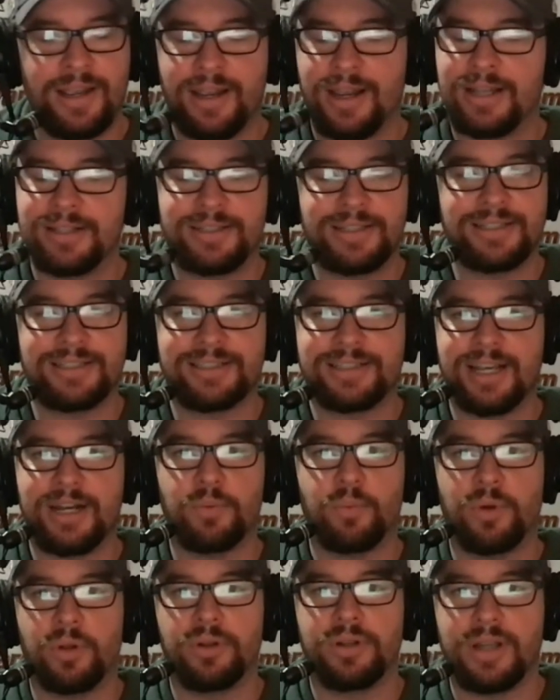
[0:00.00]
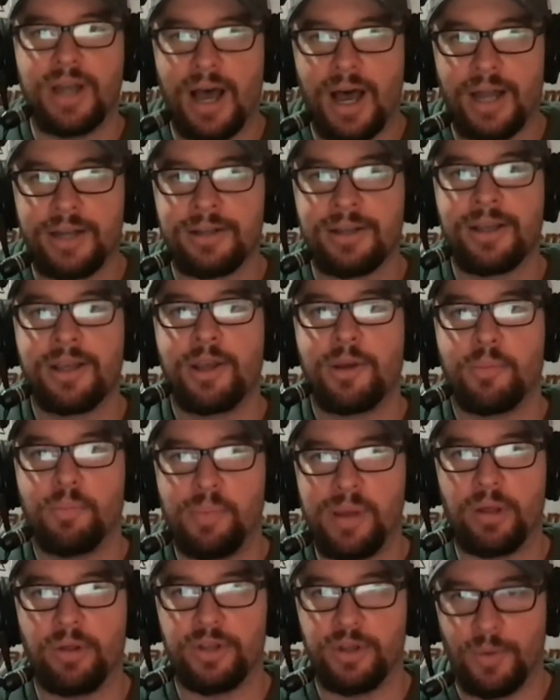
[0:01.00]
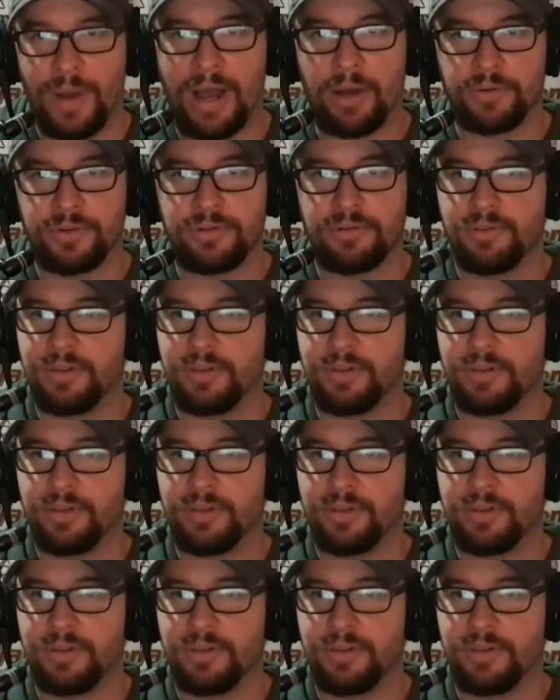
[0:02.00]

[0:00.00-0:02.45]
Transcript: NC State will not bail you out.